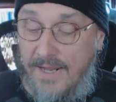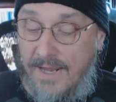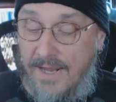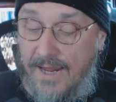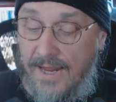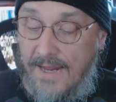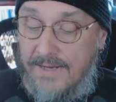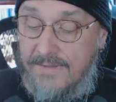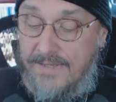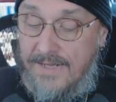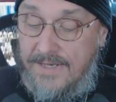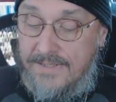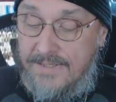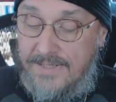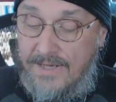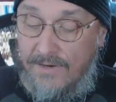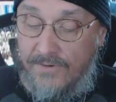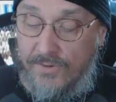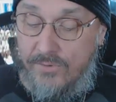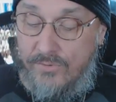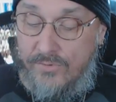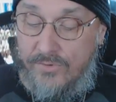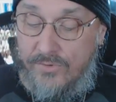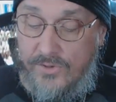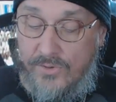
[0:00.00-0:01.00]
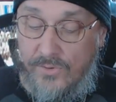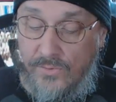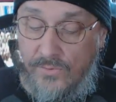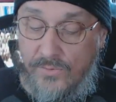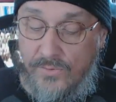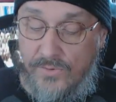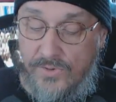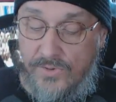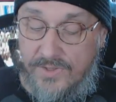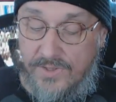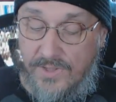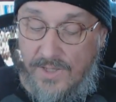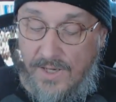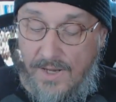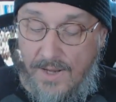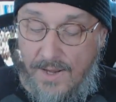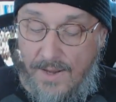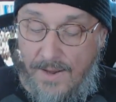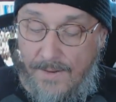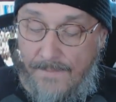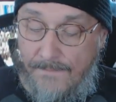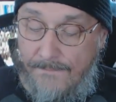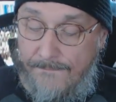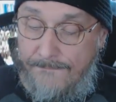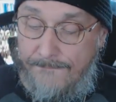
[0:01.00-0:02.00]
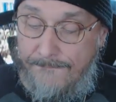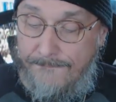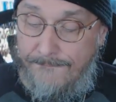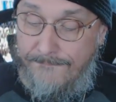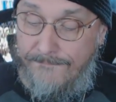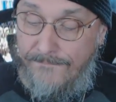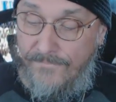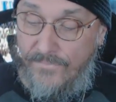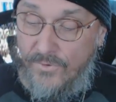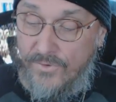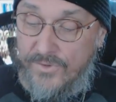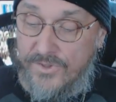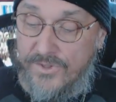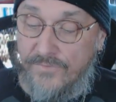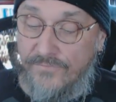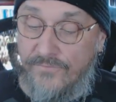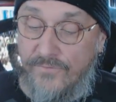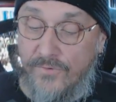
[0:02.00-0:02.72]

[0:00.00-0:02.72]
And that's how you use for